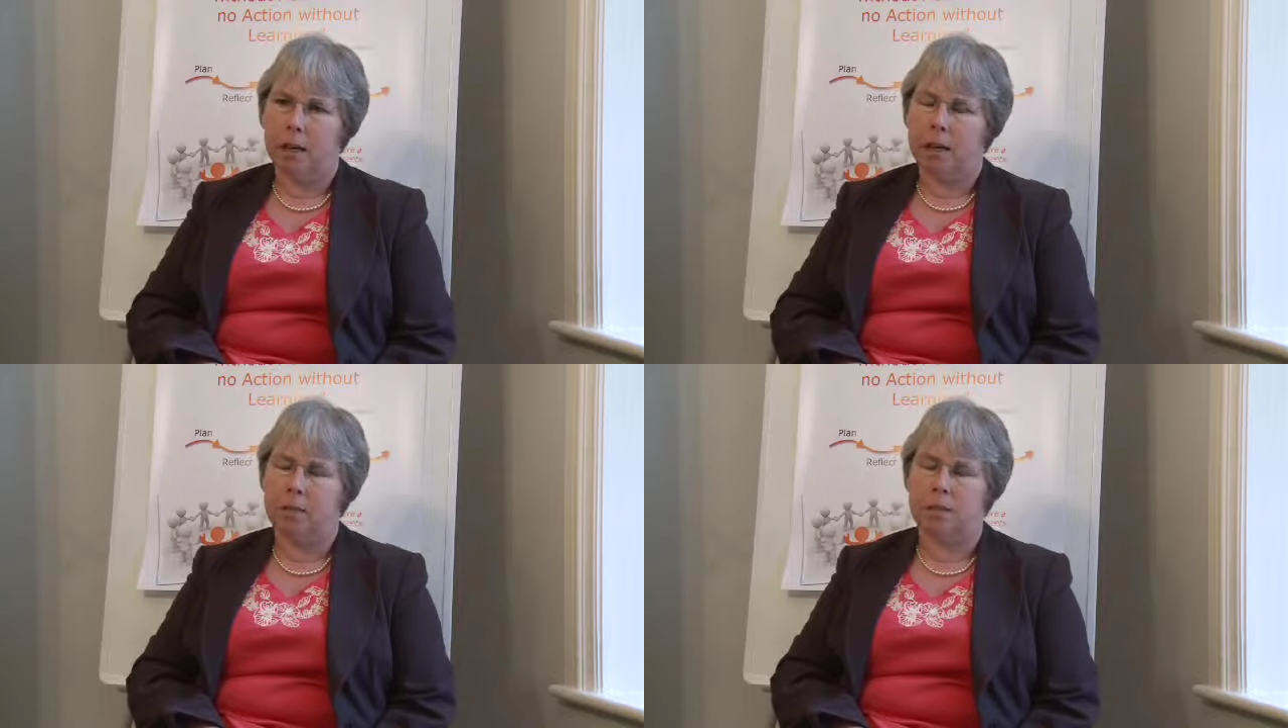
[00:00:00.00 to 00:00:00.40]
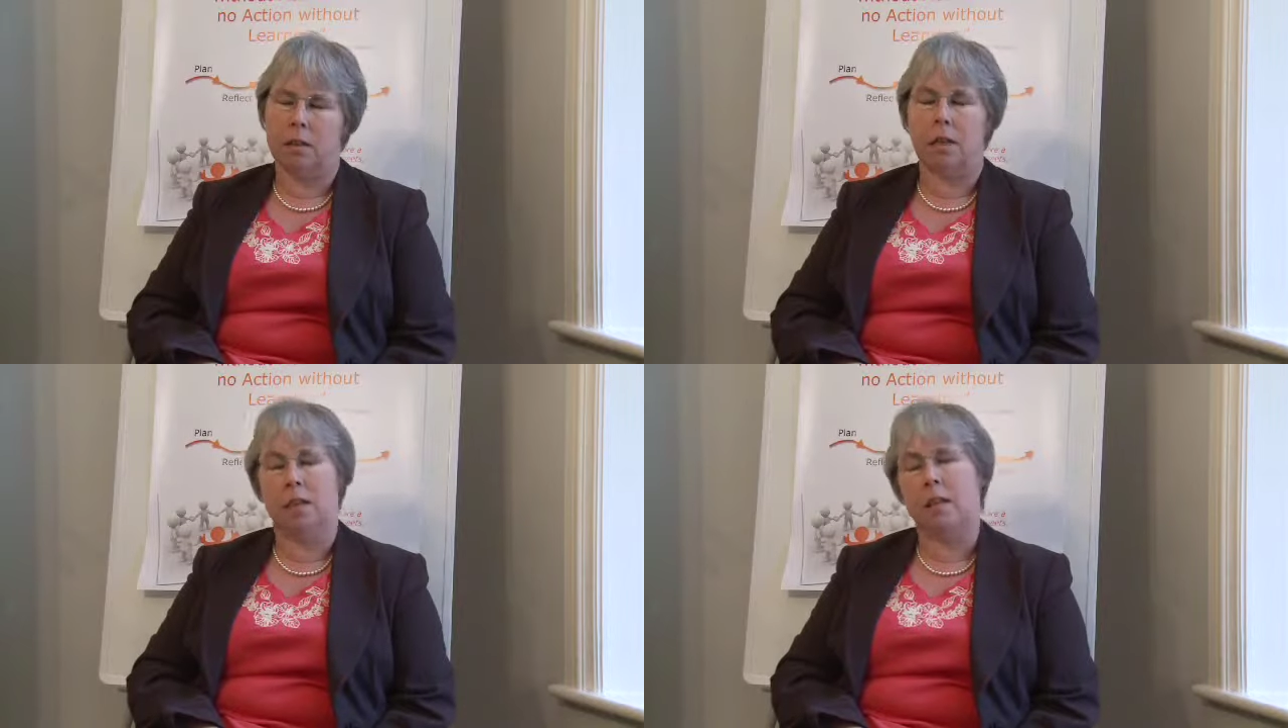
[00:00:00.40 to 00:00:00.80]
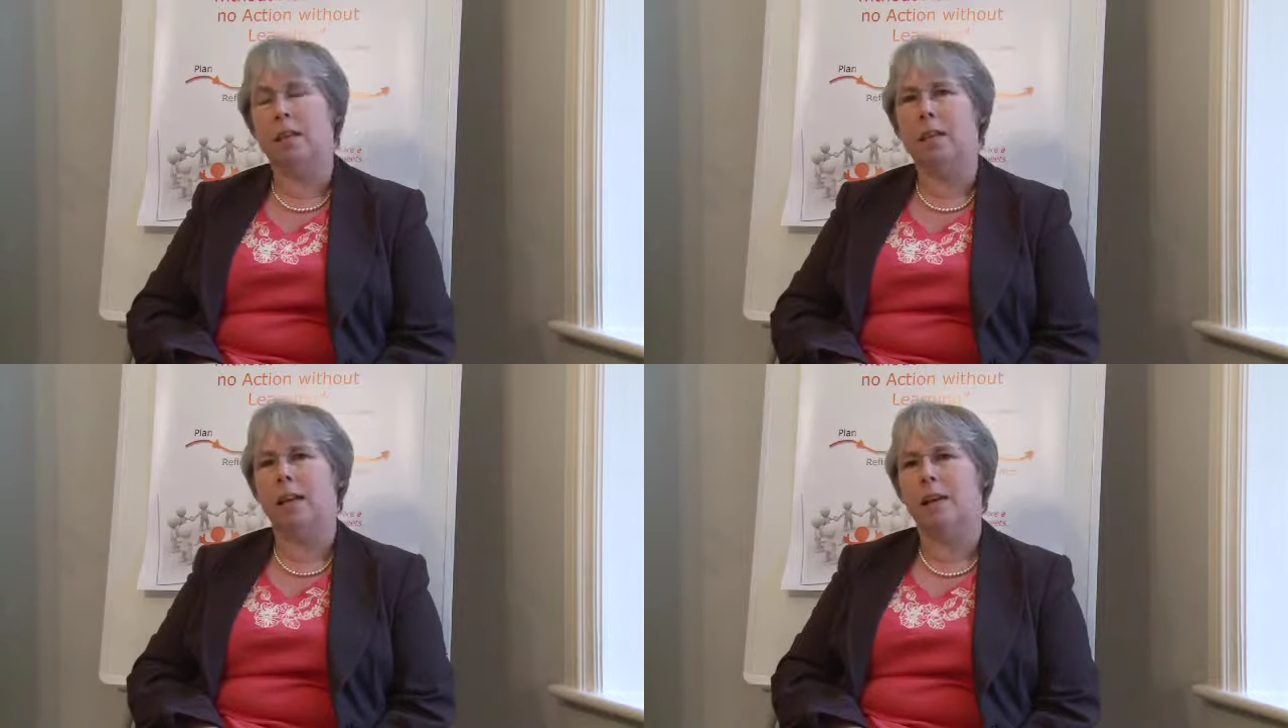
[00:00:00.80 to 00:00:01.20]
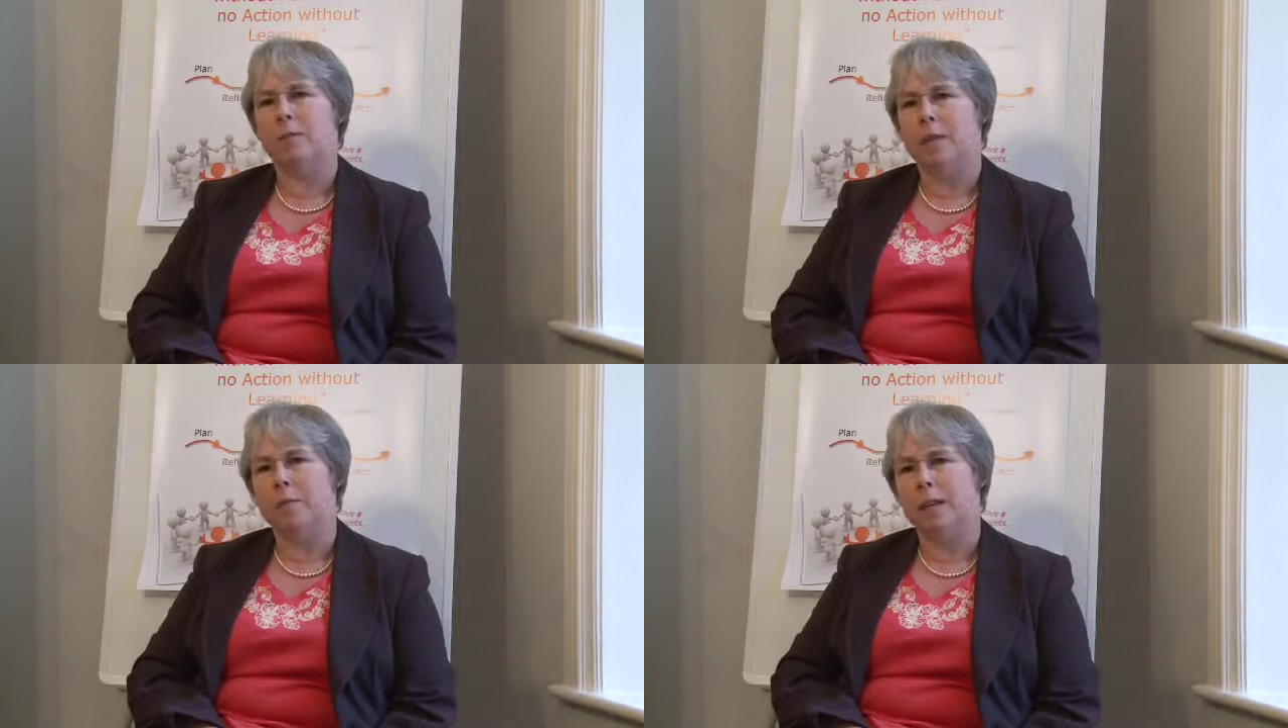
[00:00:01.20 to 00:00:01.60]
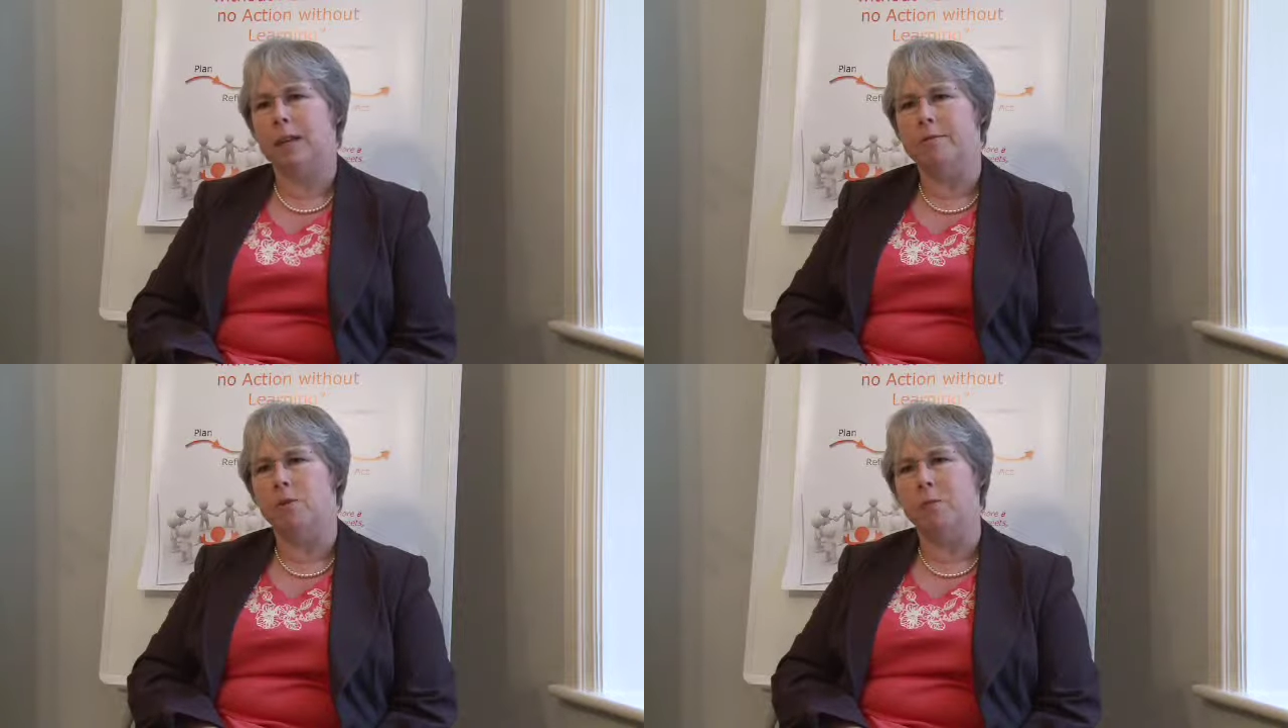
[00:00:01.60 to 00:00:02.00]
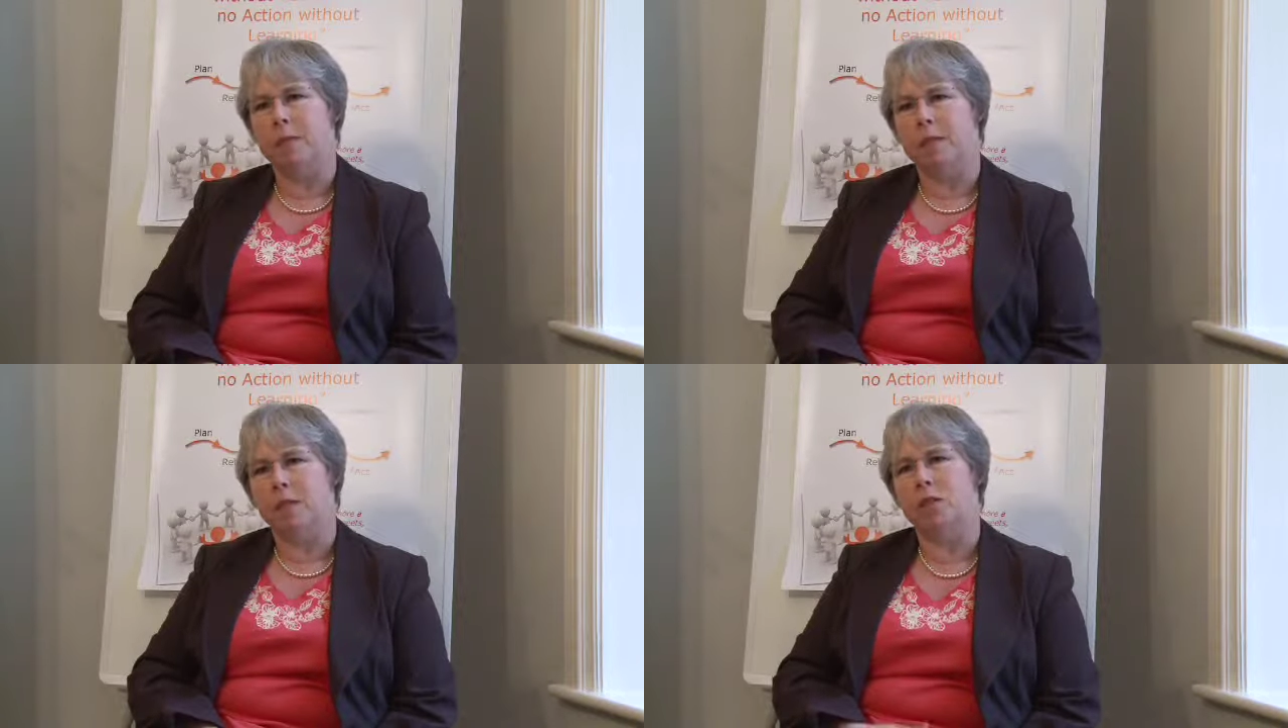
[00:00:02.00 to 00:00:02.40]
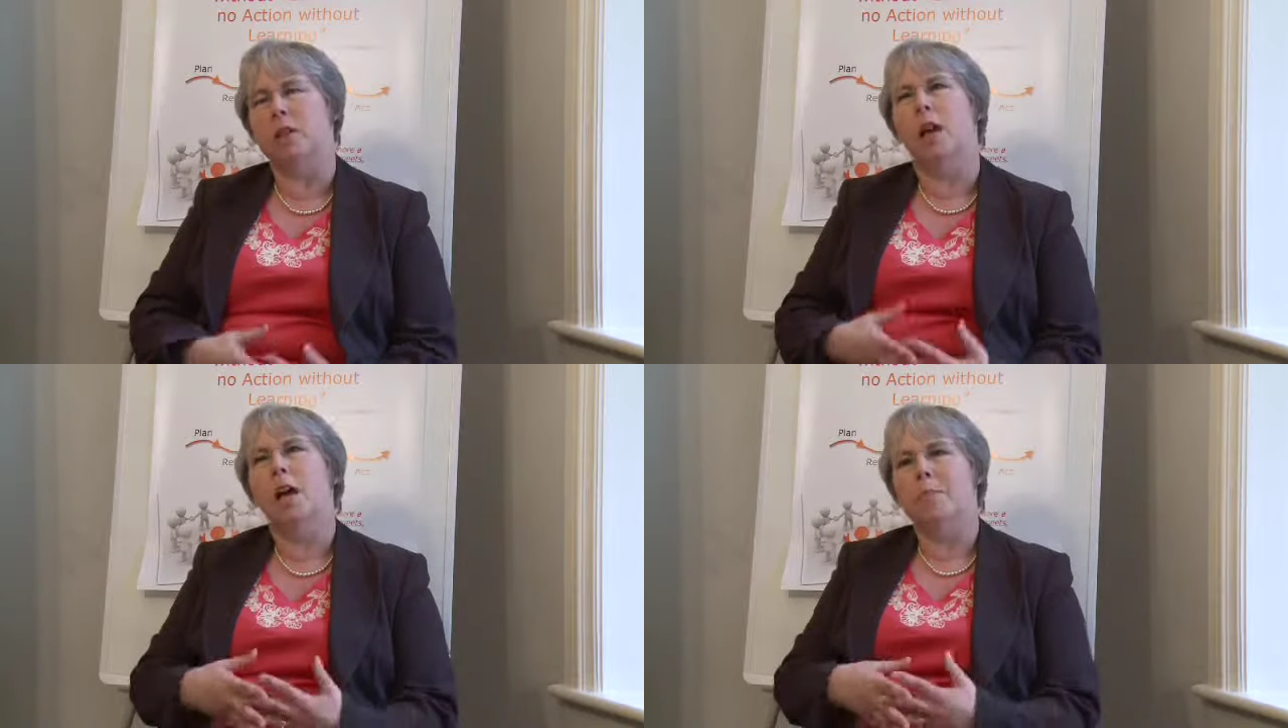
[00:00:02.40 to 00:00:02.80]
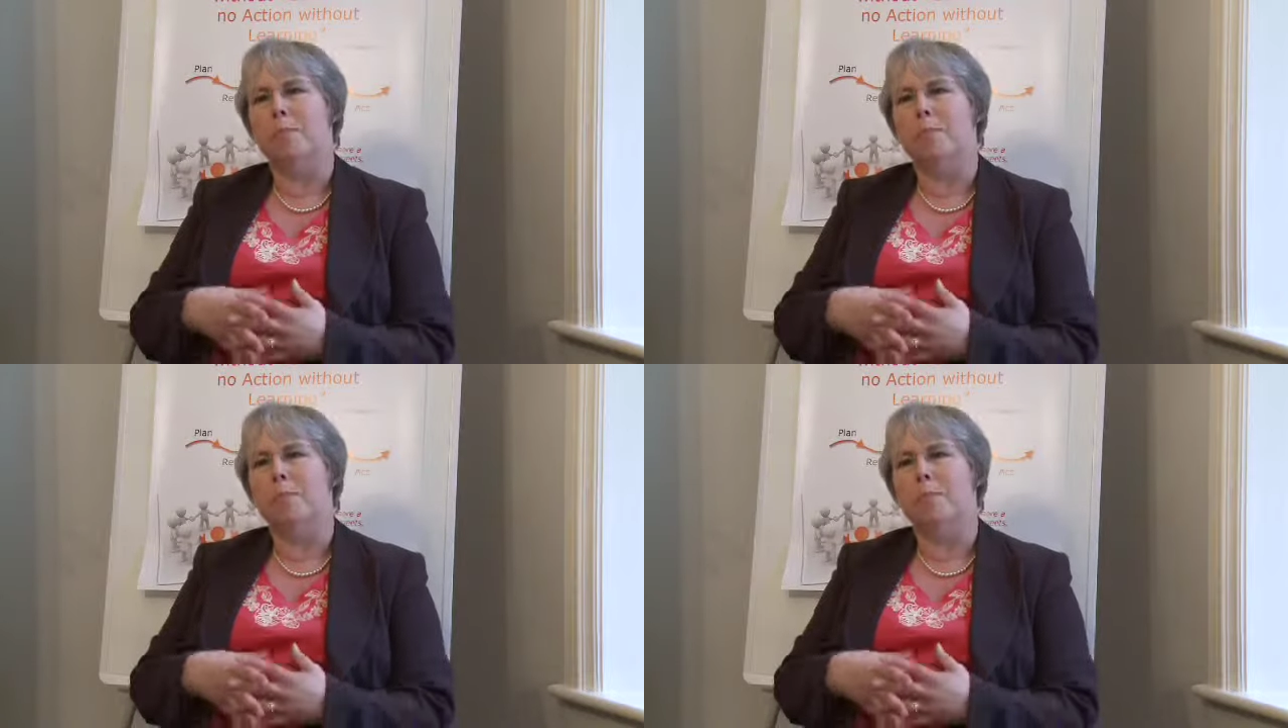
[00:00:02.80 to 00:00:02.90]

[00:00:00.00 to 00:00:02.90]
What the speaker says: It allows me to make an informed decision